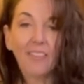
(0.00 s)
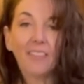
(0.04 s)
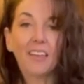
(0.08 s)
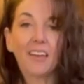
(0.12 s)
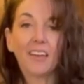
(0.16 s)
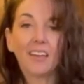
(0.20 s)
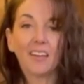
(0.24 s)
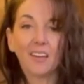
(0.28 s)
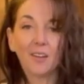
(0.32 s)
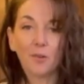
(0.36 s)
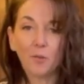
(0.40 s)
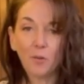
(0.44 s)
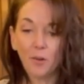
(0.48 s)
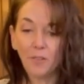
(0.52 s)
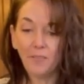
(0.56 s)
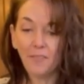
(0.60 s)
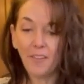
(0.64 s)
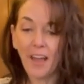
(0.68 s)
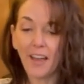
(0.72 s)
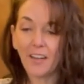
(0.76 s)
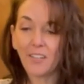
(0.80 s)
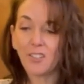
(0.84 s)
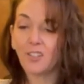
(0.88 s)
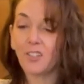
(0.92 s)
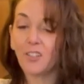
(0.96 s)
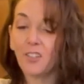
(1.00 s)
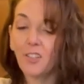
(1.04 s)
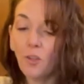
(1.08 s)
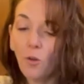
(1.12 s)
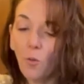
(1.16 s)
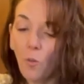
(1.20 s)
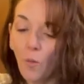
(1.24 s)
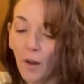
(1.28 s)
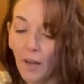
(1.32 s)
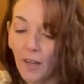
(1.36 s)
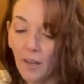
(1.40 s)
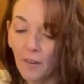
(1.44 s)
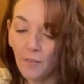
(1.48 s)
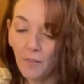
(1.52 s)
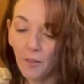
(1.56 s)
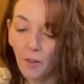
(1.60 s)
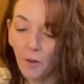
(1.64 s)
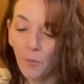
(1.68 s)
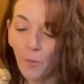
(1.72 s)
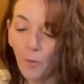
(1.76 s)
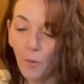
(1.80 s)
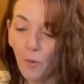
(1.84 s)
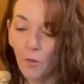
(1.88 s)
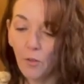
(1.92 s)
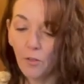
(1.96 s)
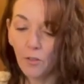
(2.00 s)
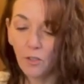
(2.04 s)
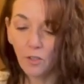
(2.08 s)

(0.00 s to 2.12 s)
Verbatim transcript: then it will factor in the weight of your bowl.